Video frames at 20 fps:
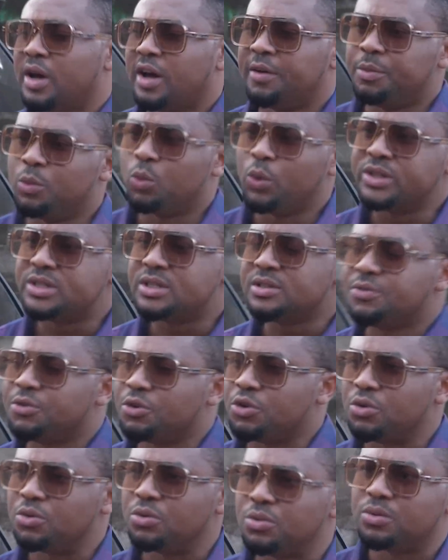I've been waiting for
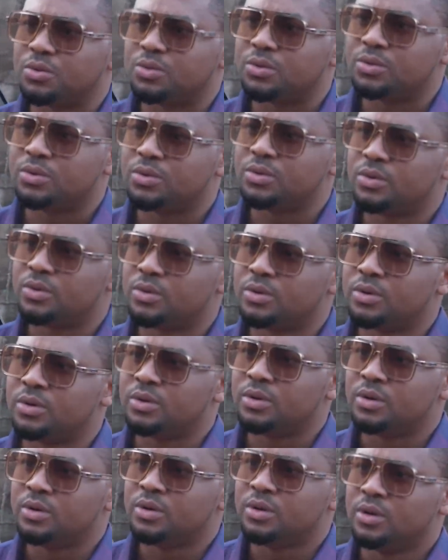you.
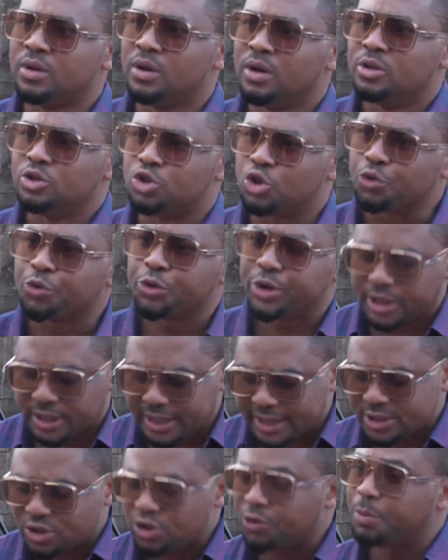Do you
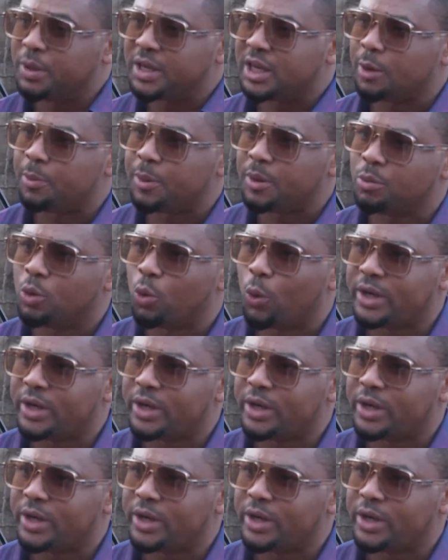realize you've been keeping me